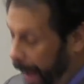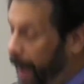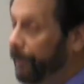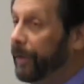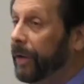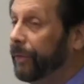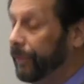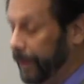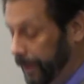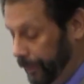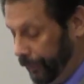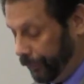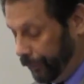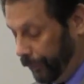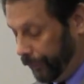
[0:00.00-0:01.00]
Obviously,
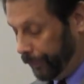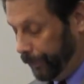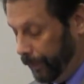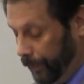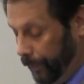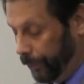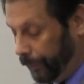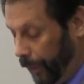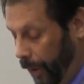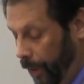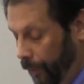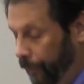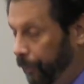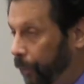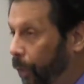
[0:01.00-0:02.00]
the Schulz murals
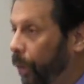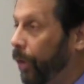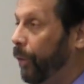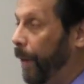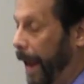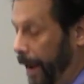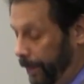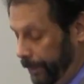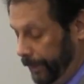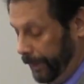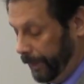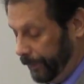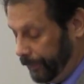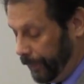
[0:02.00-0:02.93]
foreground